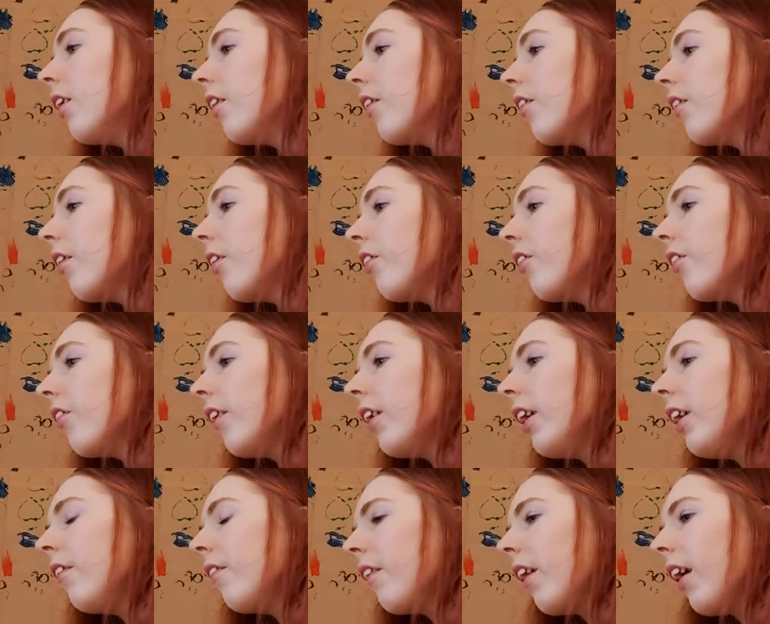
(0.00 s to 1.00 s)
So just
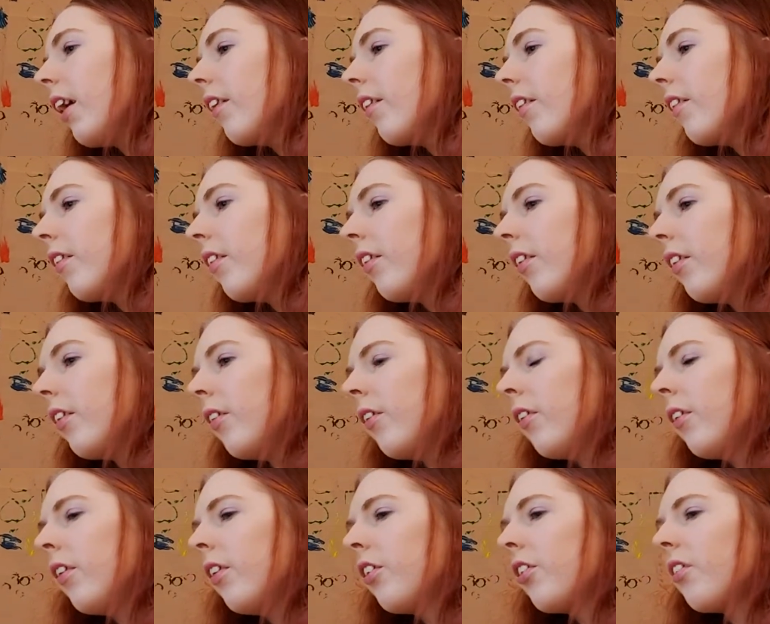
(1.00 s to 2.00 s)
leave that to
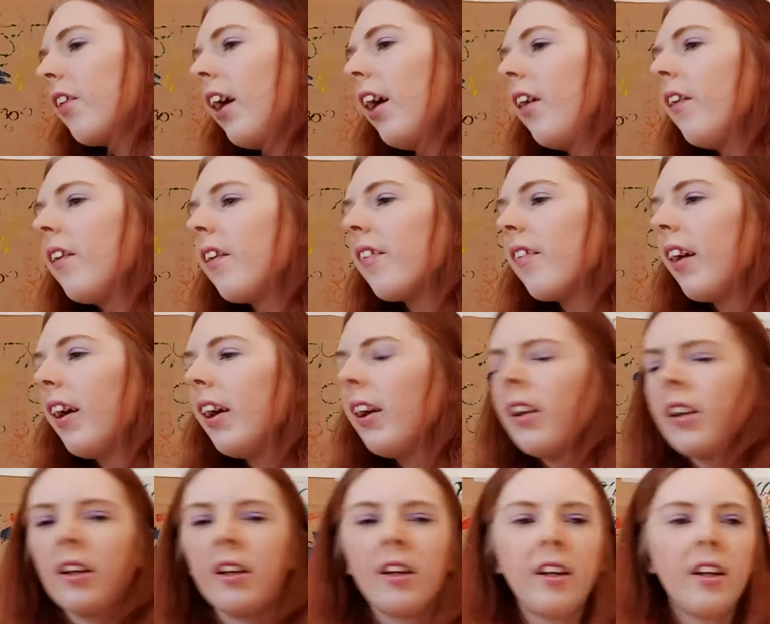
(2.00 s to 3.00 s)
dry on the side.
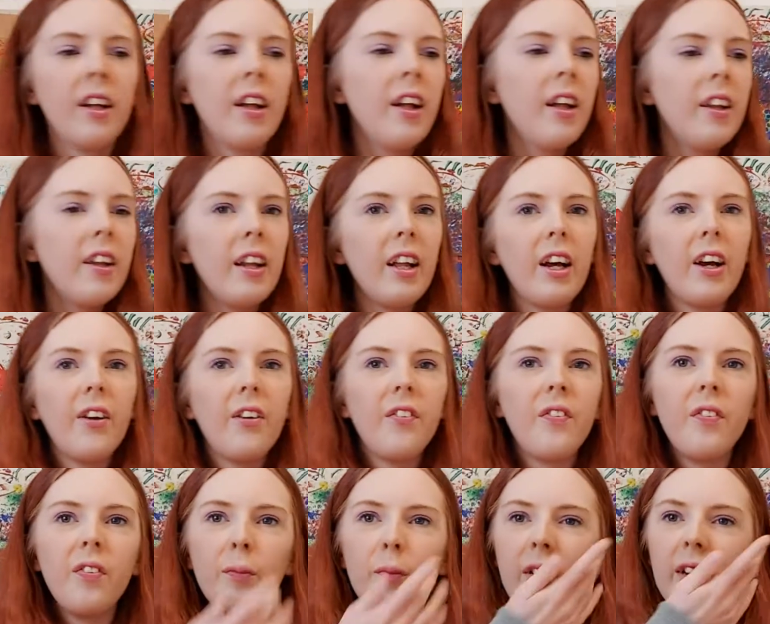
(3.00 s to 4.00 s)
Now
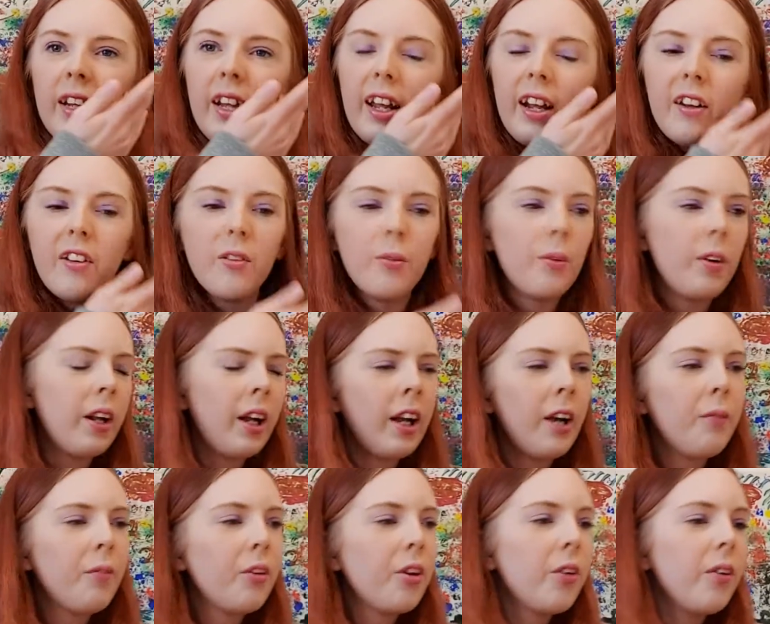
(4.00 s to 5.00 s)
for my next one, I
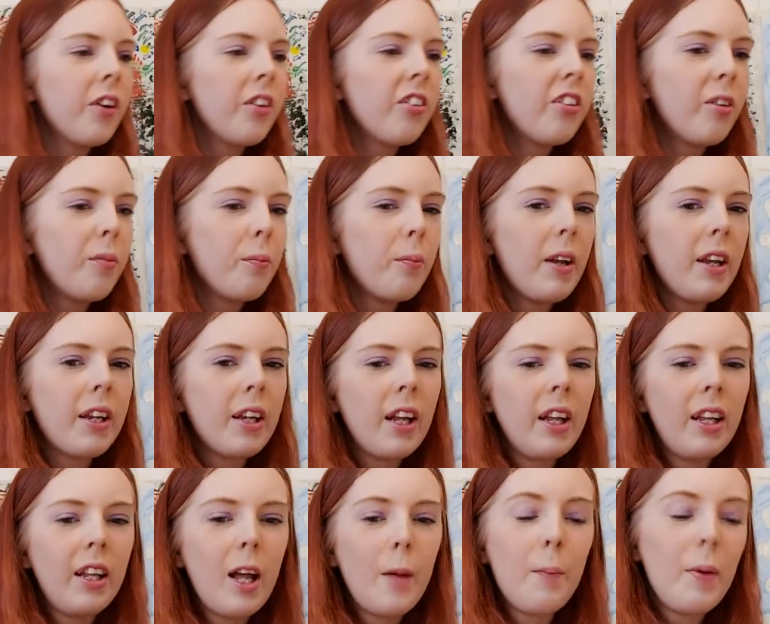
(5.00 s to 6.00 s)
am going to actually make
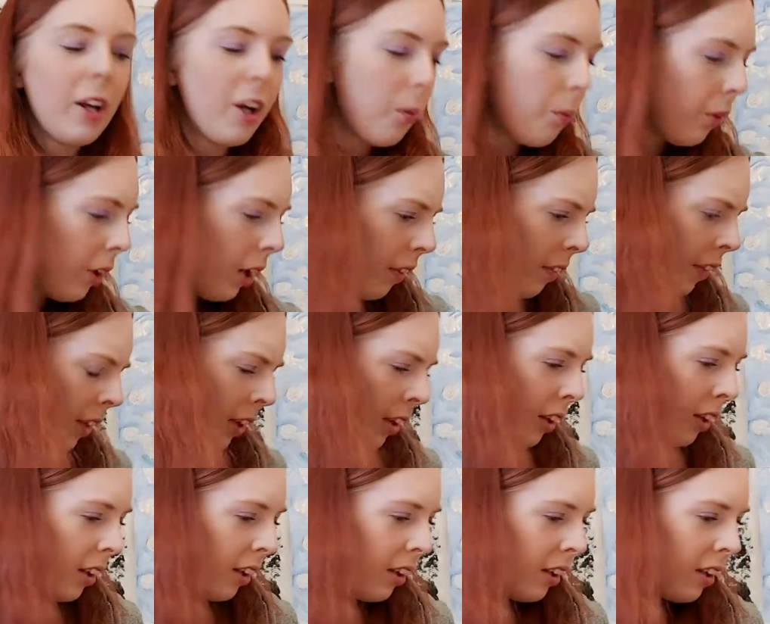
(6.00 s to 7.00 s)
a bigger one, I
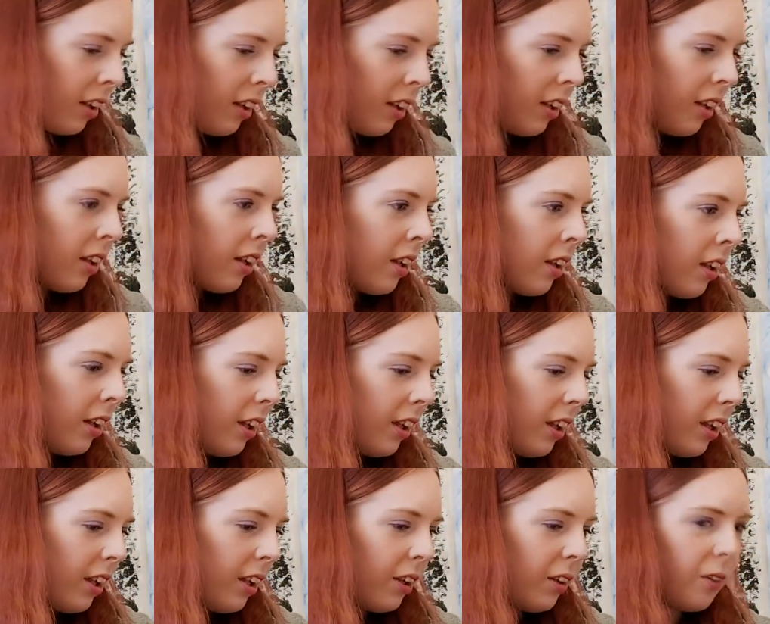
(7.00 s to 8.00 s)
think.
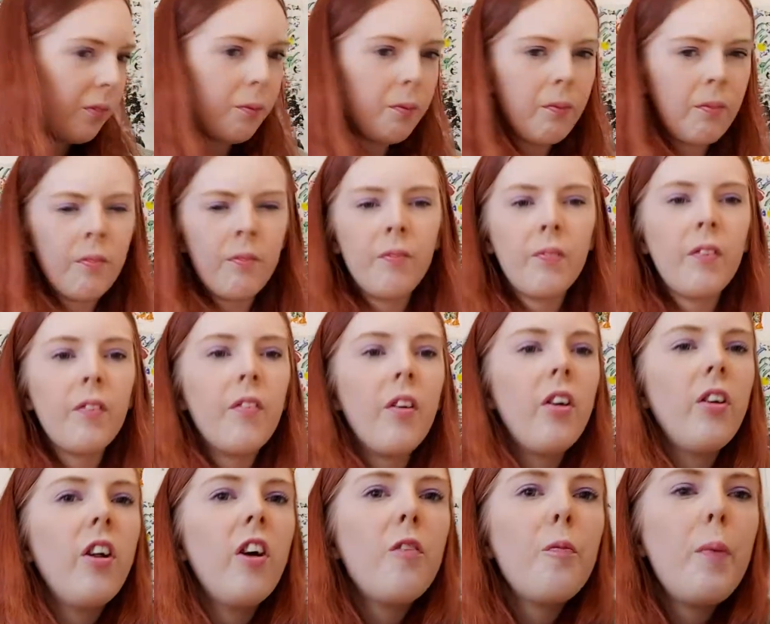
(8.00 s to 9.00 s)
I've got a
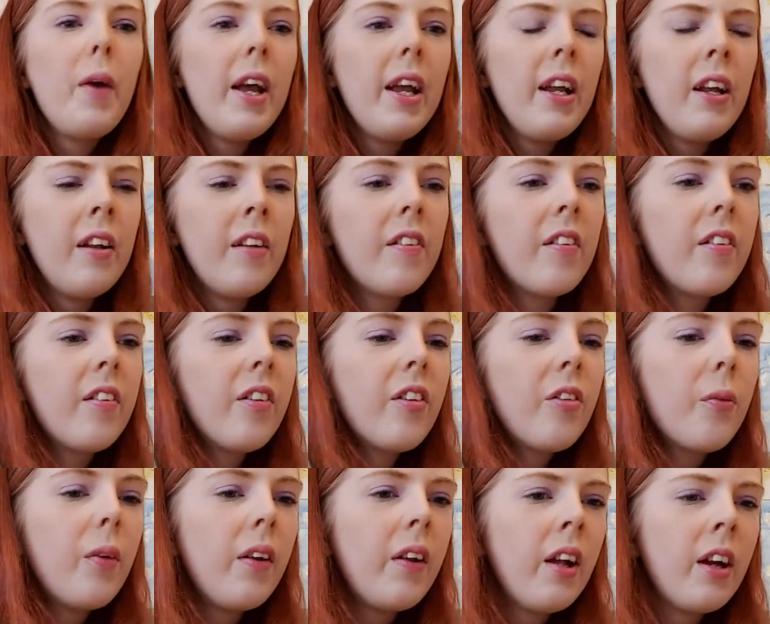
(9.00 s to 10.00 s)
lot of paints as
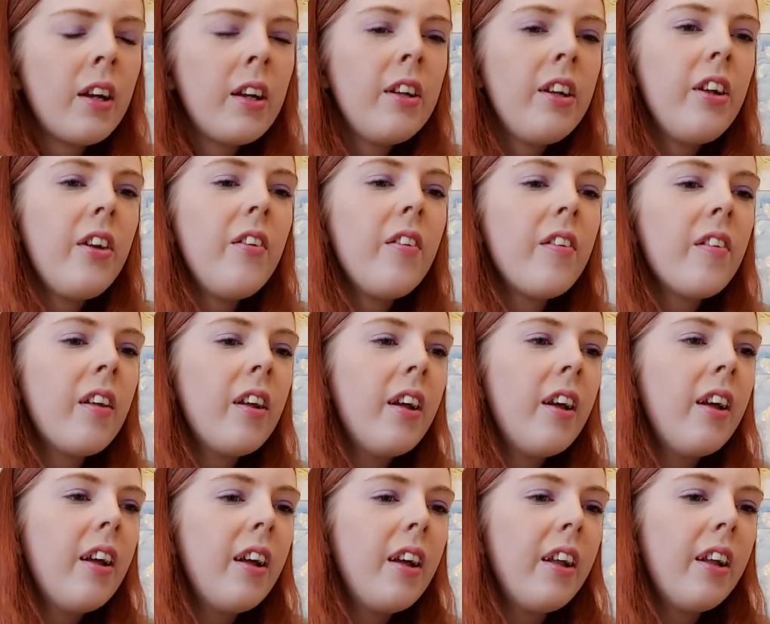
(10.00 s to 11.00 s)
well that I can use.
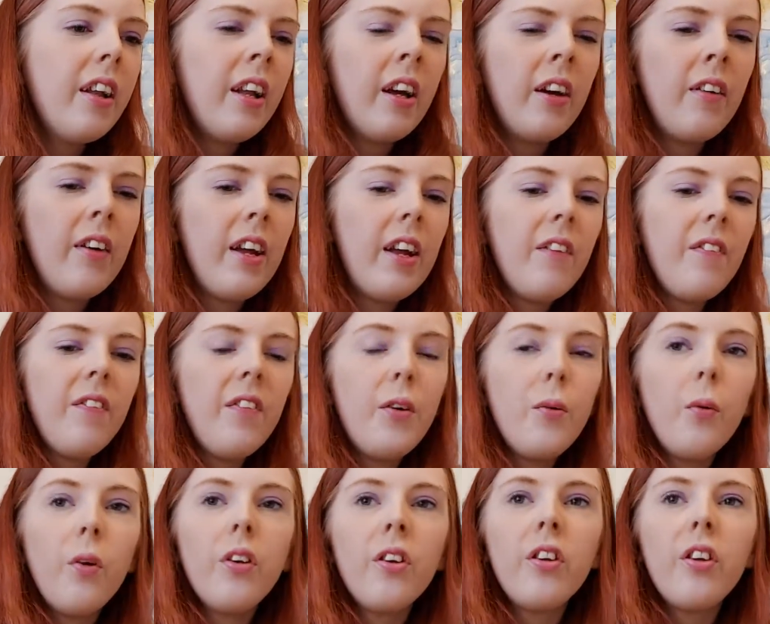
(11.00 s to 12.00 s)
Now if you
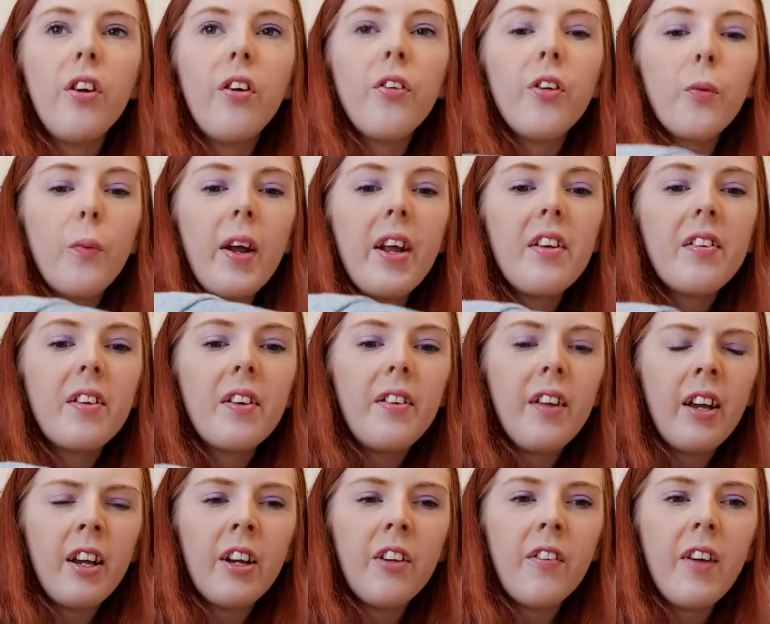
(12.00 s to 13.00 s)
want other ways to
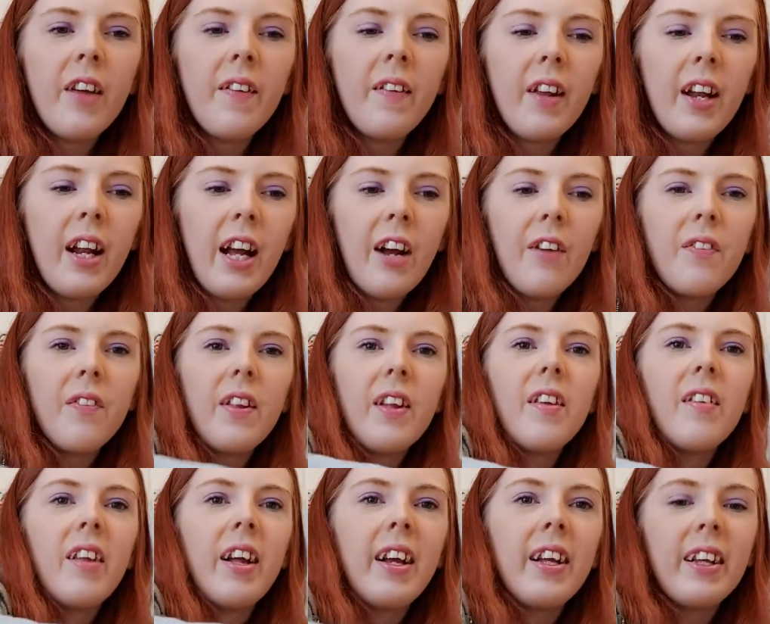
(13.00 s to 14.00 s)
decorate, then I have
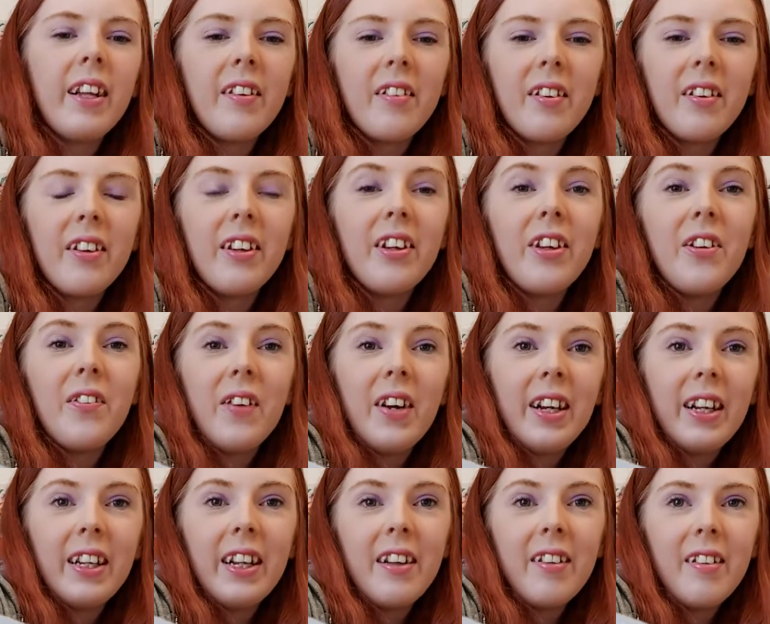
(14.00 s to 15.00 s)
things like glitter glue and
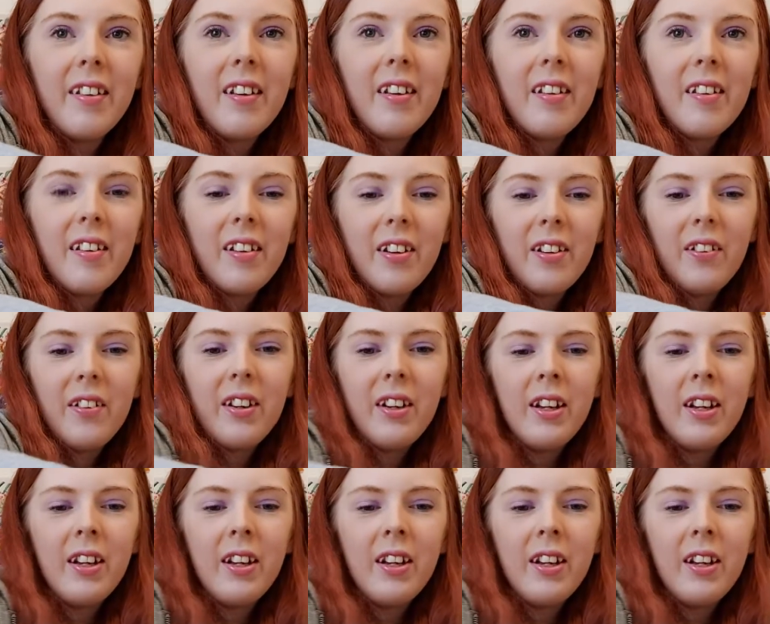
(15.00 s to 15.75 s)
glitter. So